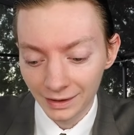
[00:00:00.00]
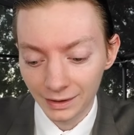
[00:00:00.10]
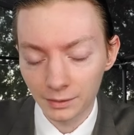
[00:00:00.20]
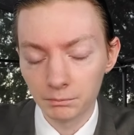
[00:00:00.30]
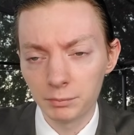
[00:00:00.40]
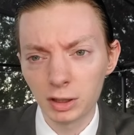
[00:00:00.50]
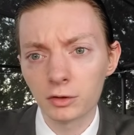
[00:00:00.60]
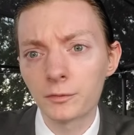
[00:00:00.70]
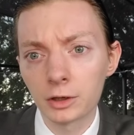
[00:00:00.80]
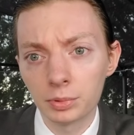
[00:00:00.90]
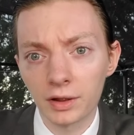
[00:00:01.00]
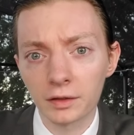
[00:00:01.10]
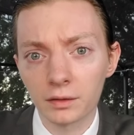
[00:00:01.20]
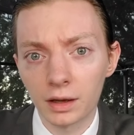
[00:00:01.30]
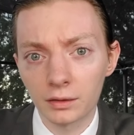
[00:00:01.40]
But it's very
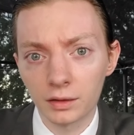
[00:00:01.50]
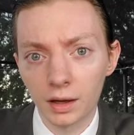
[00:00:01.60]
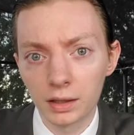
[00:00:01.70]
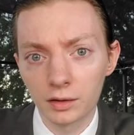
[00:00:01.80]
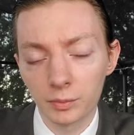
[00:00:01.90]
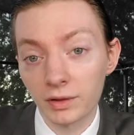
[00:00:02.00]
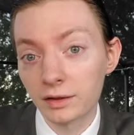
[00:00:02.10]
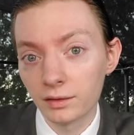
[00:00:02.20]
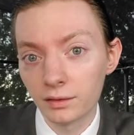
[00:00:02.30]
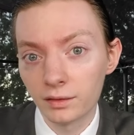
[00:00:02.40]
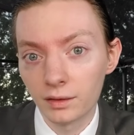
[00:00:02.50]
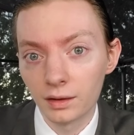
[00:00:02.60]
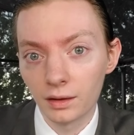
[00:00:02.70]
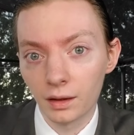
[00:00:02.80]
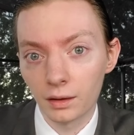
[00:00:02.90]
pleasant outside. It's pleasant.
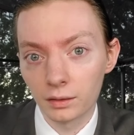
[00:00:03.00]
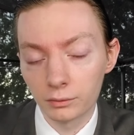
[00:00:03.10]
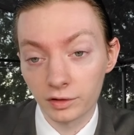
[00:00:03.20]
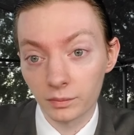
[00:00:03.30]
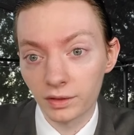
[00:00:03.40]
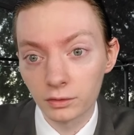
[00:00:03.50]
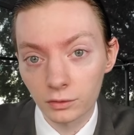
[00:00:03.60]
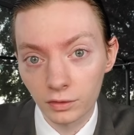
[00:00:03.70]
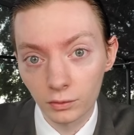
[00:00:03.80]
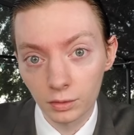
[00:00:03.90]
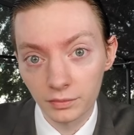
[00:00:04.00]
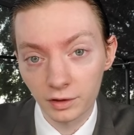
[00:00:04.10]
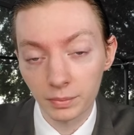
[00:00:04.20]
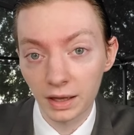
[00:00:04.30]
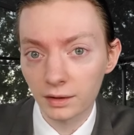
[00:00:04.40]
There were some thunderstorms
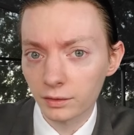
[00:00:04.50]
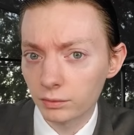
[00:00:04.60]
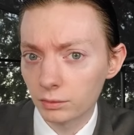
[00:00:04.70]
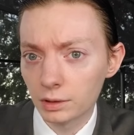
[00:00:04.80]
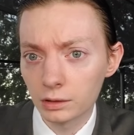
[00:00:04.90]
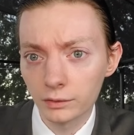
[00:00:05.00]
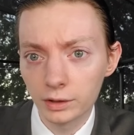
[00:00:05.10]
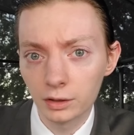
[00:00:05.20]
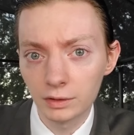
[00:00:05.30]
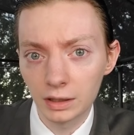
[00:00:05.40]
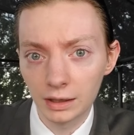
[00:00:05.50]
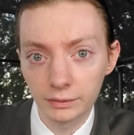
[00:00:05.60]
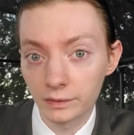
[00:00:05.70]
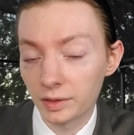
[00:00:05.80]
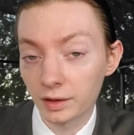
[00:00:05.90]
that passed through earlier, and now
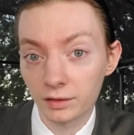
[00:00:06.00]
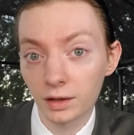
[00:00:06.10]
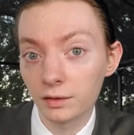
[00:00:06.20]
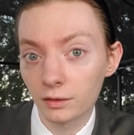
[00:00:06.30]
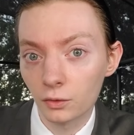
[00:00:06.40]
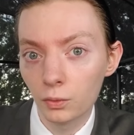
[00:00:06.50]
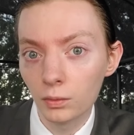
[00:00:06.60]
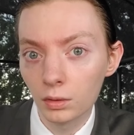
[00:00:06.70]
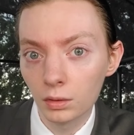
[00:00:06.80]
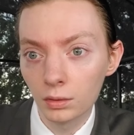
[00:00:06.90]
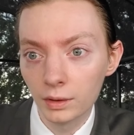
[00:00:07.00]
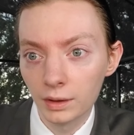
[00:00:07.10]
everything's nice and cool.